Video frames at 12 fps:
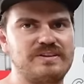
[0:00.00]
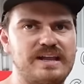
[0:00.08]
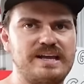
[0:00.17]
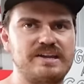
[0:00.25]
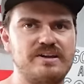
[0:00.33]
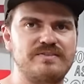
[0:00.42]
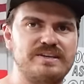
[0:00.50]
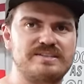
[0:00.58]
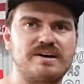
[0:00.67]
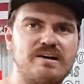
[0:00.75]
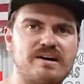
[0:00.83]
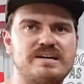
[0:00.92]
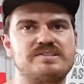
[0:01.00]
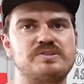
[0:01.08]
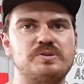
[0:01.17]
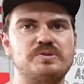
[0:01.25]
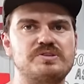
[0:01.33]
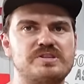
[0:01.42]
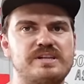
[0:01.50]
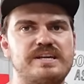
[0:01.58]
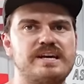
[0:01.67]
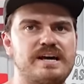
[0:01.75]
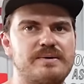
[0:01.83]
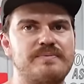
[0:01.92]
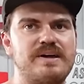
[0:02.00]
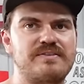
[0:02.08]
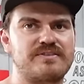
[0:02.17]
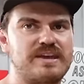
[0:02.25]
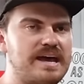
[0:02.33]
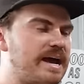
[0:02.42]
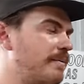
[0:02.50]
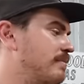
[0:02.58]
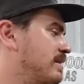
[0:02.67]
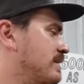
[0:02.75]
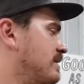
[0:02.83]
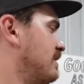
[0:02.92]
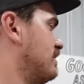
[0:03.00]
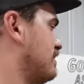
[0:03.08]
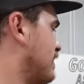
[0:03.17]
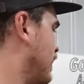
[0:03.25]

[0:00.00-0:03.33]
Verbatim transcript: you lay it over your tires, usually enough gap. So